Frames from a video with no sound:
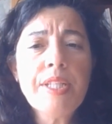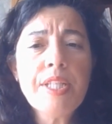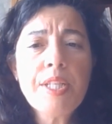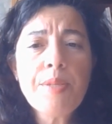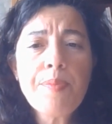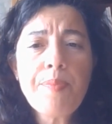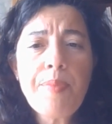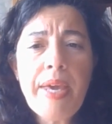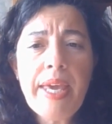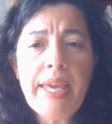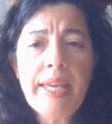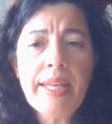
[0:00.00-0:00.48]

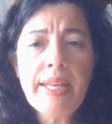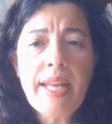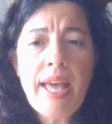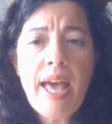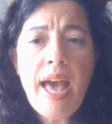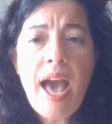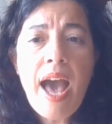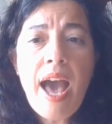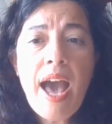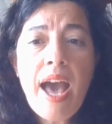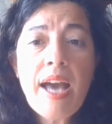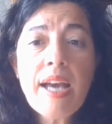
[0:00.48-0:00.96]
Spain
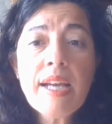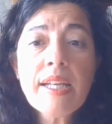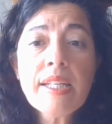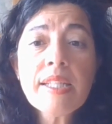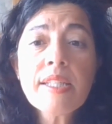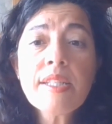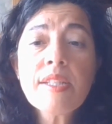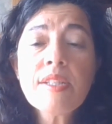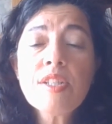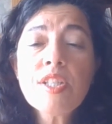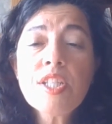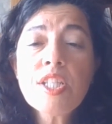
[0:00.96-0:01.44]

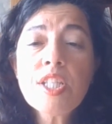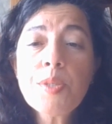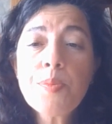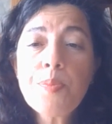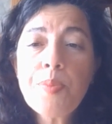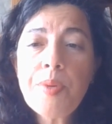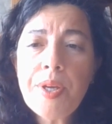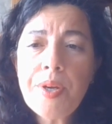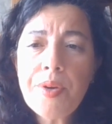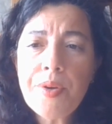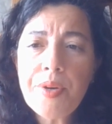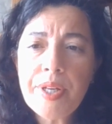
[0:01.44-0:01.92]
has
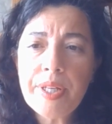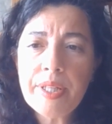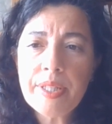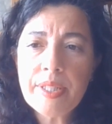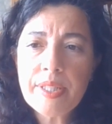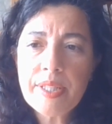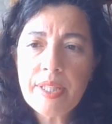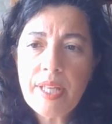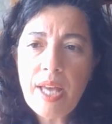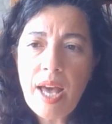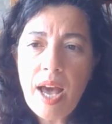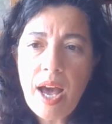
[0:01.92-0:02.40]

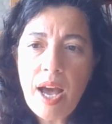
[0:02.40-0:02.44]
experienced